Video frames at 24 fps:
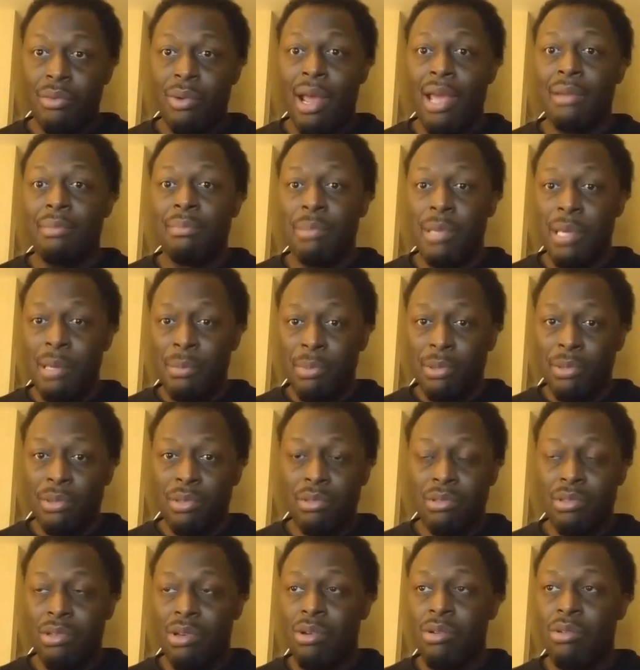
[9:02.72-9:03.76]
the right people
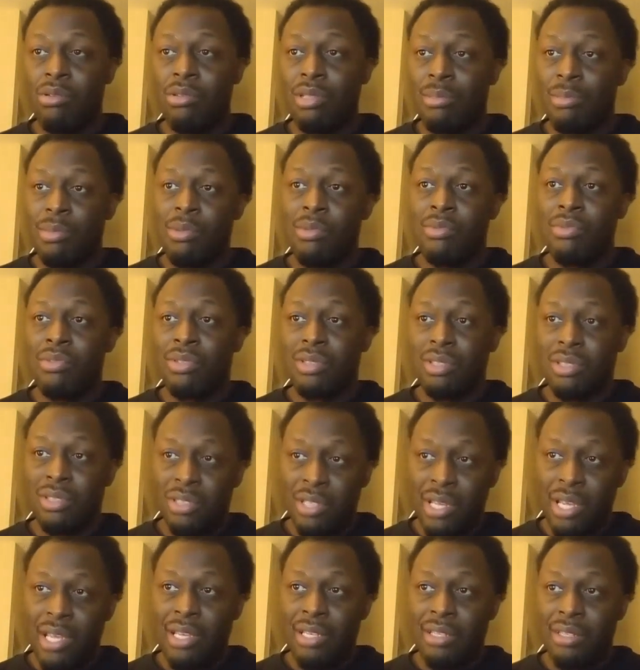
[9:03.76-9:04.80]
you know, the movers and
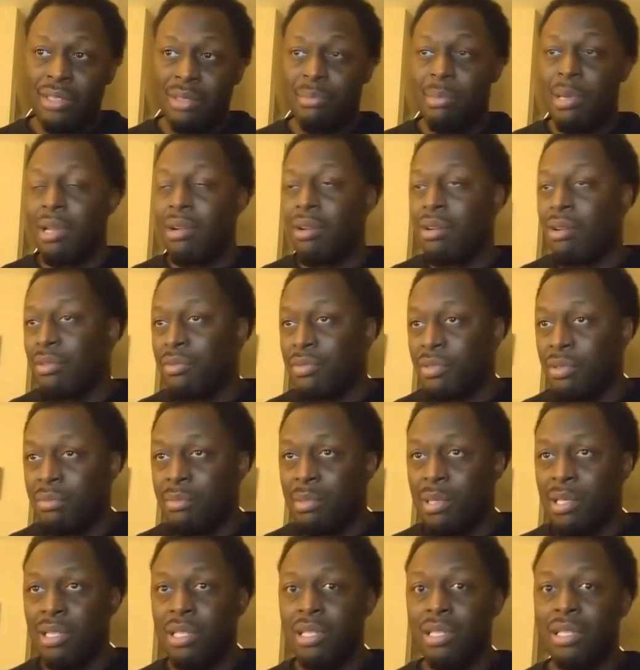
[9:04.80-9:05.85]
shakers, the better off you
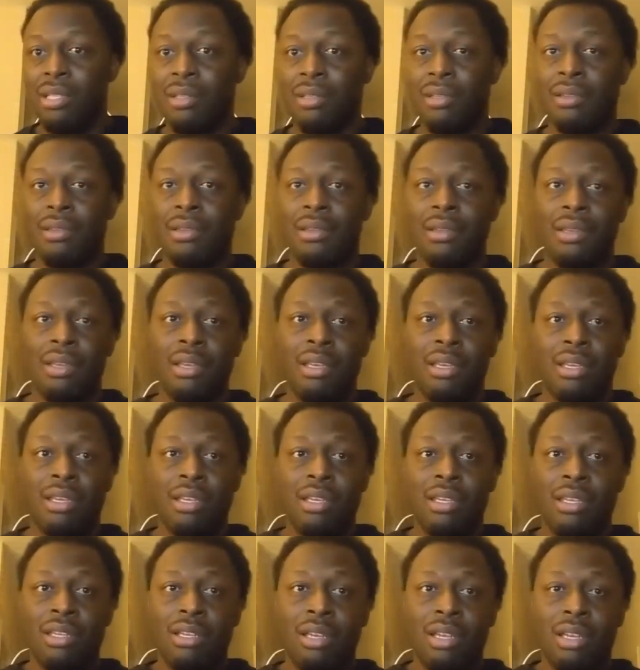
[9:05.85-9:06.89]
be.
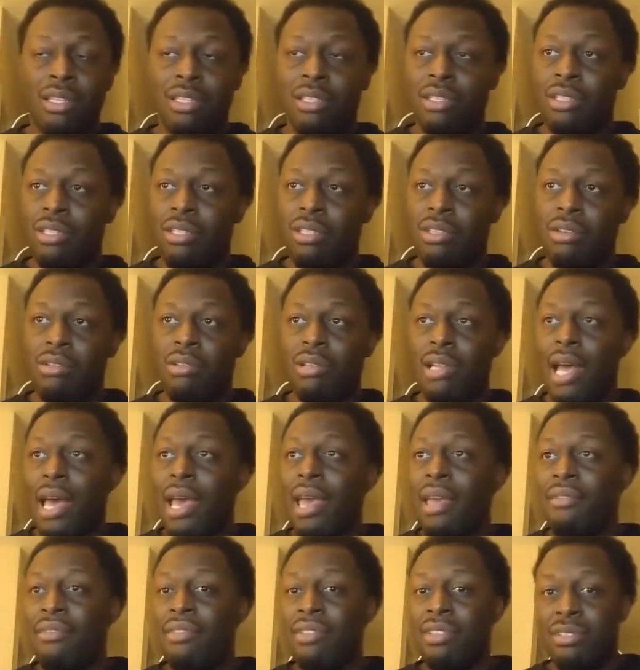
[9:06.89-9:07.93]
Your
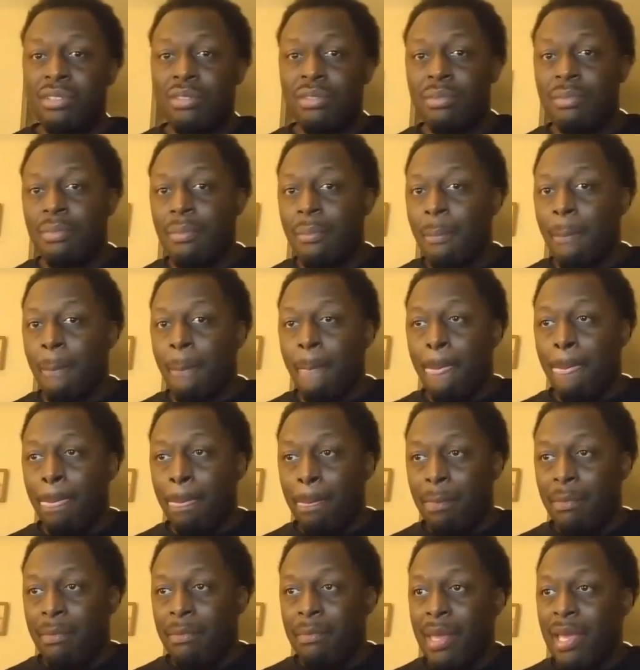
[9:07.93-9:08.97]
life is
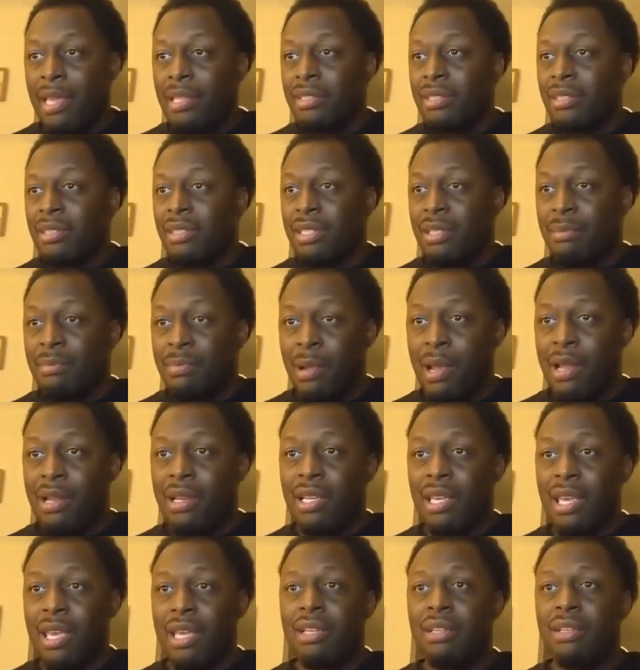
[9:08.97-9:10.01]
basically
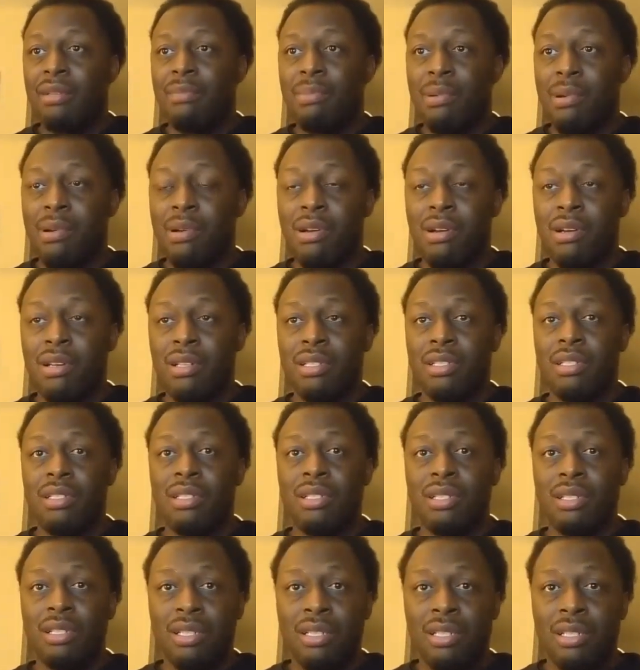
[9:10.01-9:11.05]
predicated upon
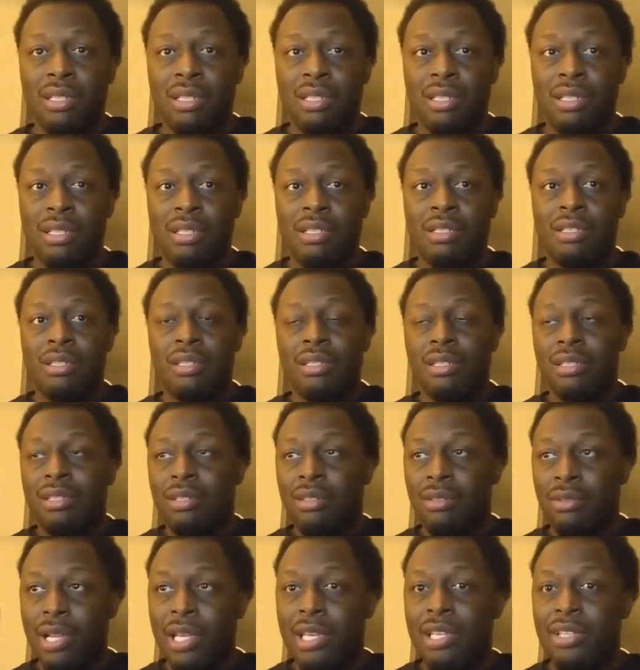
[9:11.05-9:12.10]

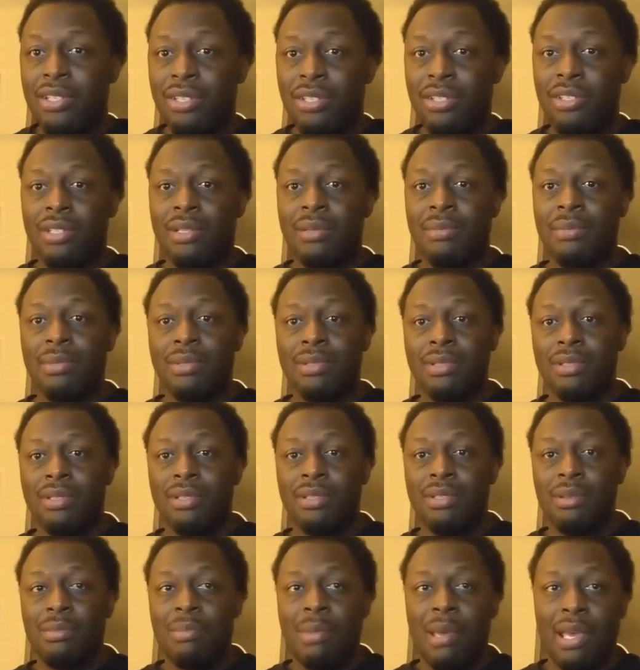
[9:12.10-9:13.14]
the relationships
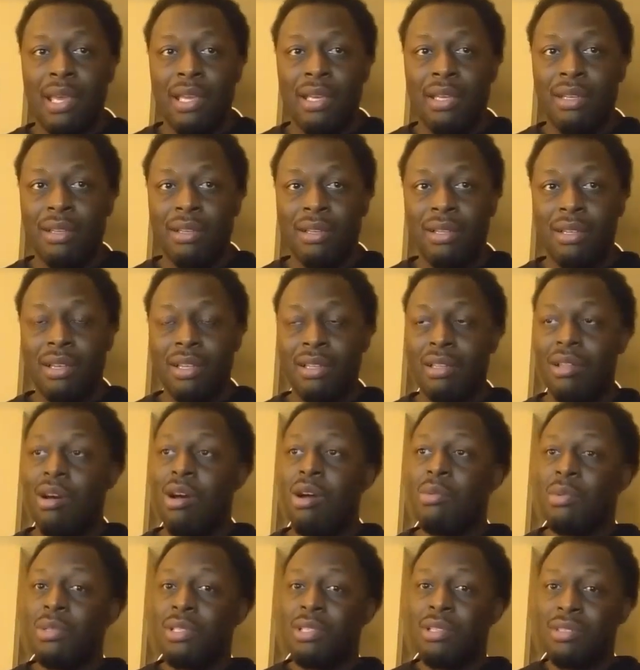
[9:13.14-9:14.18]
you make,
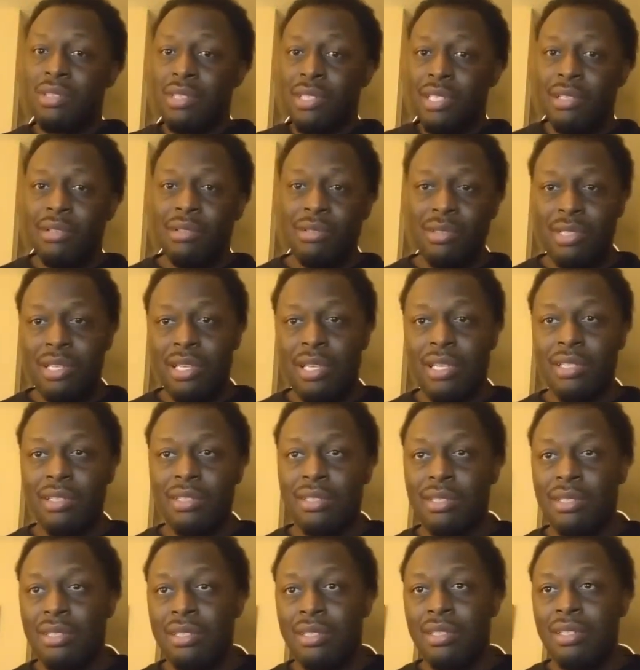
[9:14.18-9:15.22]
along with your skill
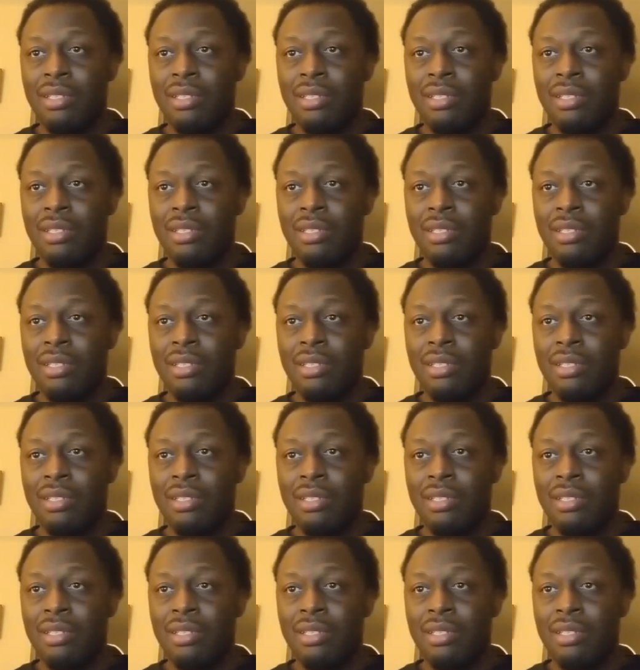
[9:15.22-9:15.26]
sets.